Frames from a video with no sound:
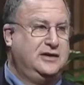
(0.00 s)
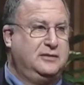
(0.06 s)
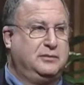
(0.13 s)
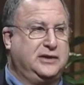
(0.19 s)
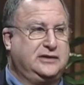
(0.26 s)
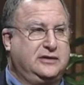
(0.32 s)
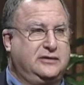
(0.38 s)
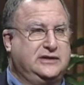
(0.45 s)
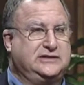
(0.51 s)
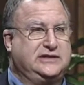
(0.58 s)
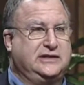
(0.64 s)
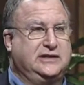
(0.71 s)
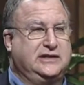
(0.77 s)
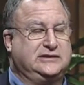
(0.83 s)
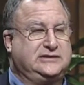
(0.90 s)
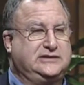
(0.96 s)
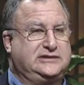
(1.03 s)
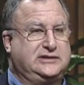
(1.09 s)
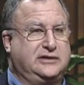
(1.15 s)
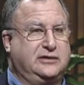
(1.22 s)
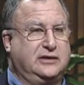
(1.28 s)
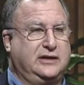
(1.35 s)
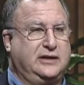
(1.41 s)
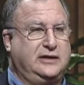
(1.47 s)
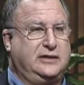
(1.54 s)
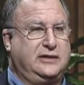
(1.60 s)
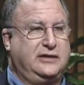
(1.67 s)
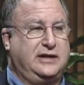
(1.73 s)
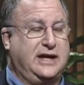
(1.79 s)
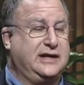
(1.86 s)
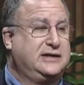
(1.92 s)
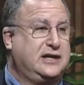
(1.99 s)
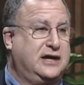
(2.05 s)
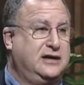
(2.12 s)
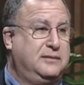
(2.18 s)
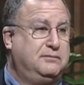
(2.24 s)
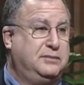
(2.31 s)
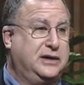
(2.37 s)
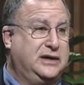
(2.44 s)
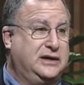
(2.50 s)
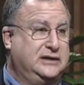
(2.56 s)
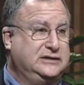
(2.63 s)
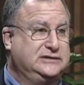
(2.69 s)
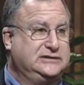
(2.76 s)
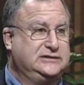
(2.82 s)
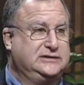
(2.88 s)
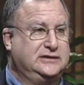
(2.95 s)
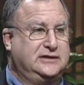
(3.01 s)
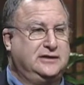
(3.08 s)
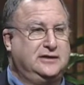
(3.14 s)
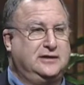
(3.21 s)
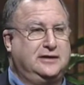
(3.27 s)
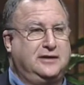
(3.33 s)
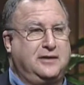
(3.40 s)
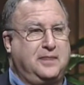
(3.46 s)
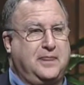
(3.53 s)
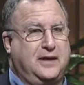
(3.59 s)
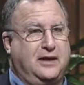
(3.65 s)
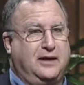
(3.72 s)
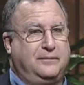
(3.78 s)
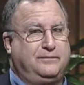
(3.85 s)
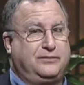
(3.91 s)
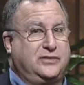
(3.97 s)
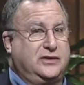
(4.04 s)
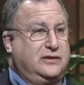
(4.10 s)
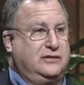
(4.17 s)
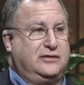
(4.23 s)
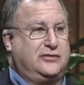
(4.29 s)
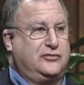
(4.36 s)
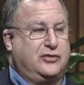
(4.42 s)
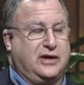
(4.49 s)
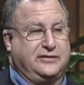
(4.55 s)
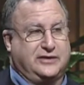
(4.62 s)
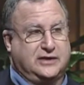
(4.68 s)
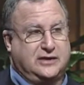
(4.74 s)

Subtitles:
but there isn't necessarily that kind of buzz throughout the